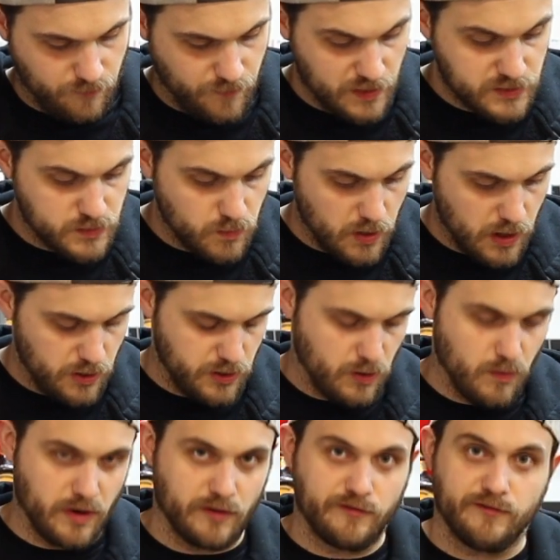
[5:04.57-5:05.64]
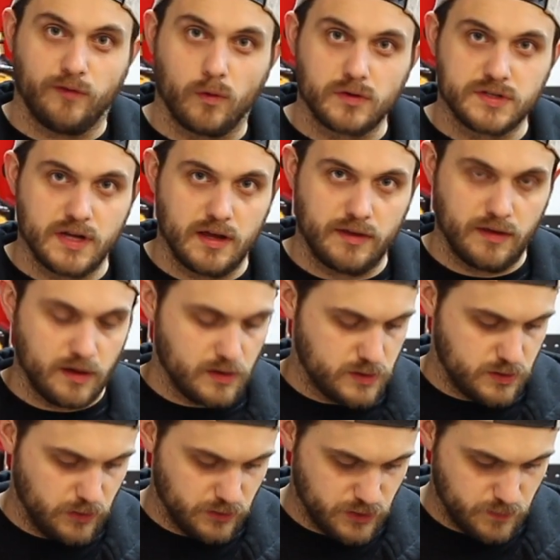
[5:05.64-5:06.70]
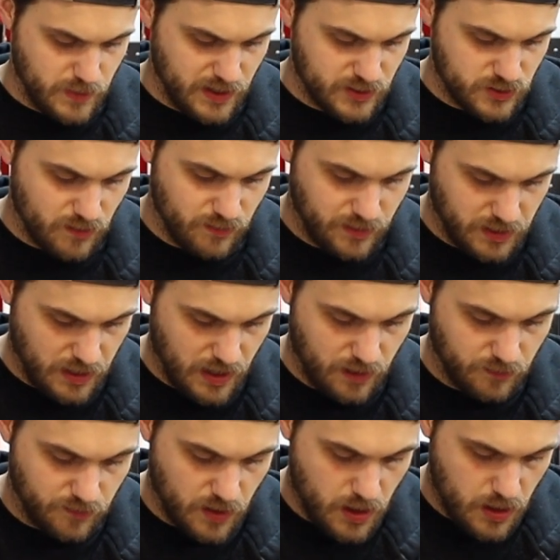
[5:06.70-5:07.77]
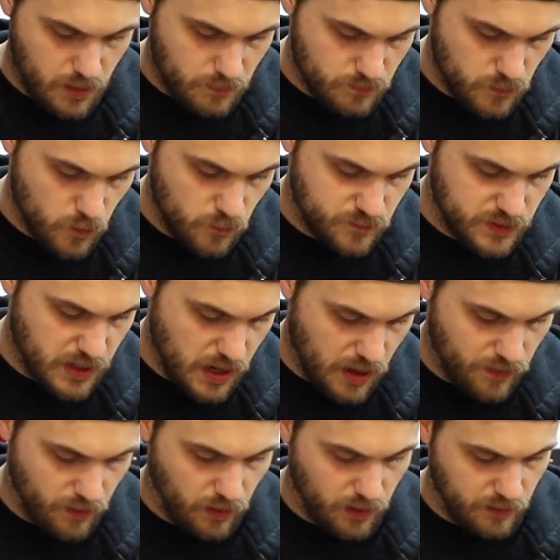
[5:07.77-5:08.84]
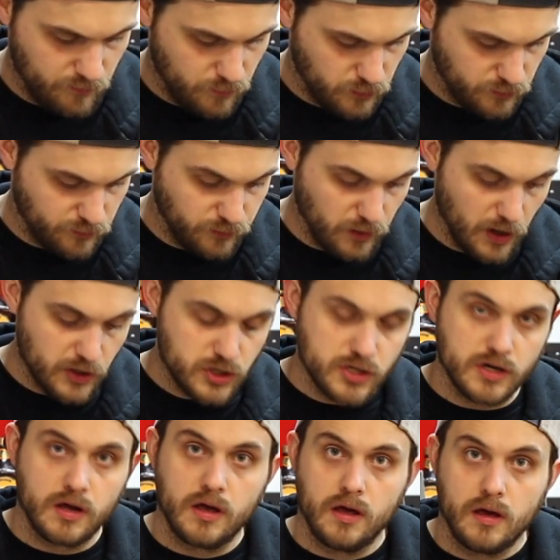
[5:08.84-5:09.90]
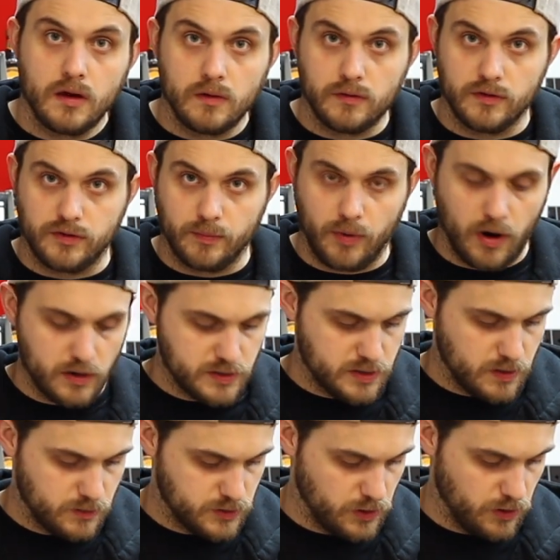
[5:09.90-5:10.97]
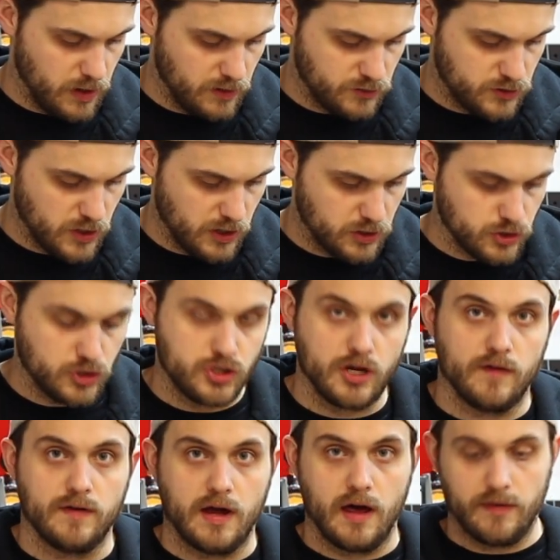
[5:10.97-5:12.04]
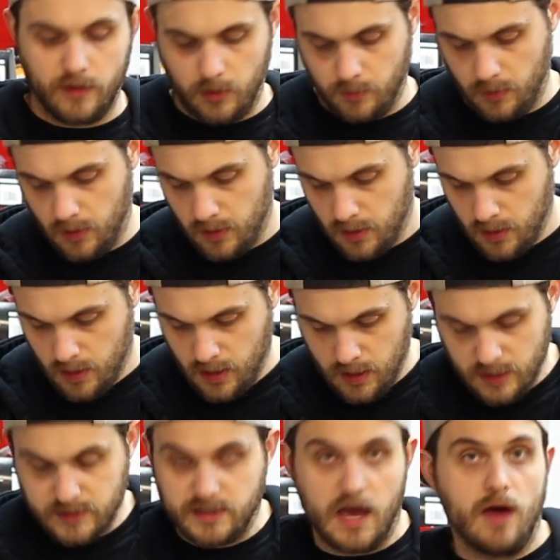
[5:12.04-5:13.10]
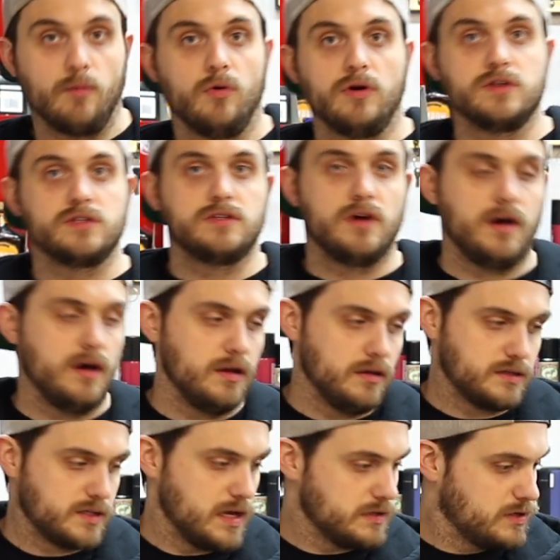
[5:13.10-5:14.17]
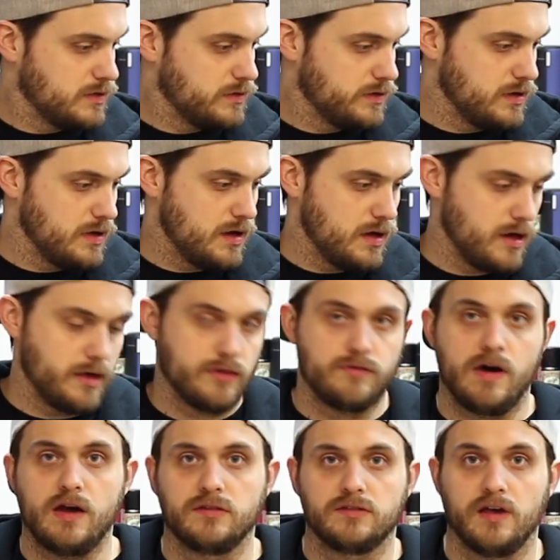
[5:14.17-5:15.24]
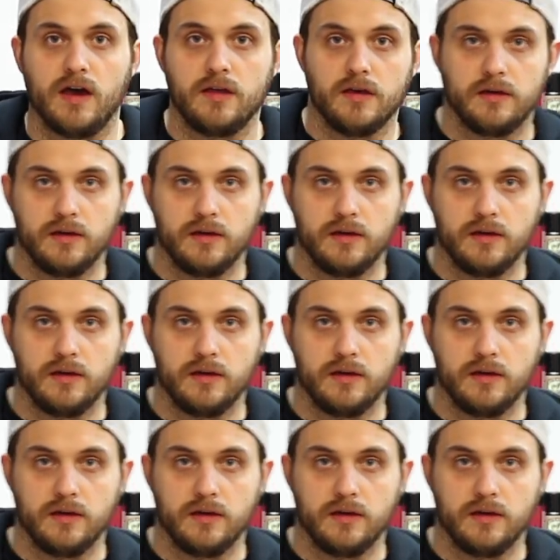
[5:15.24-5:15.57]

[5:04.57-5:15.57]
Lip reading: fits well. You don't want to force anything, so just making sure everything kind of moved together and was flush with the parts, so you're not trying to shove it on there. But side one is done. Let's get to the throttle side.